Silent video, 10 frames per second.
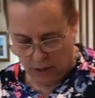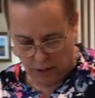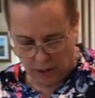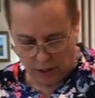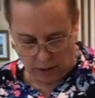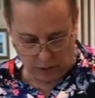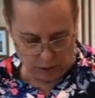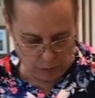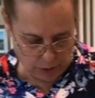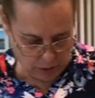Take a little
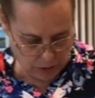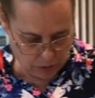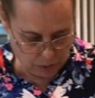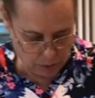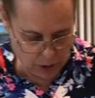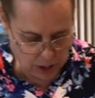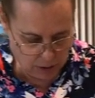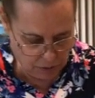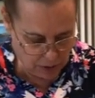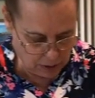bit of this remaining
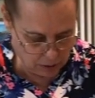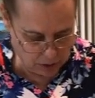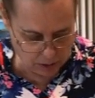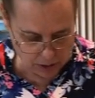flour